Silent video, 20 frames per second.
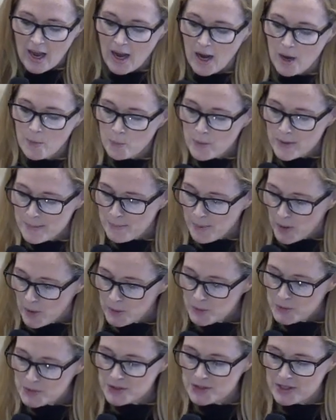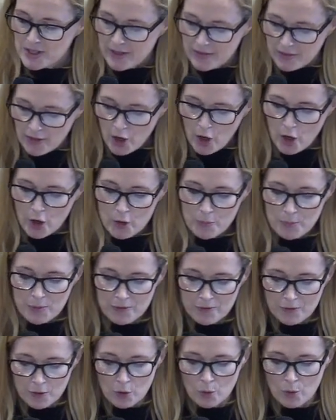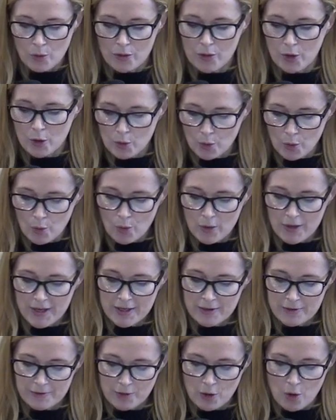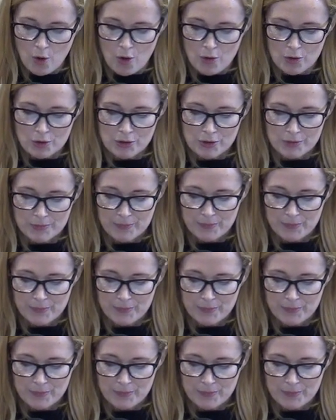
And we boast in the hope of glo- the glory of God.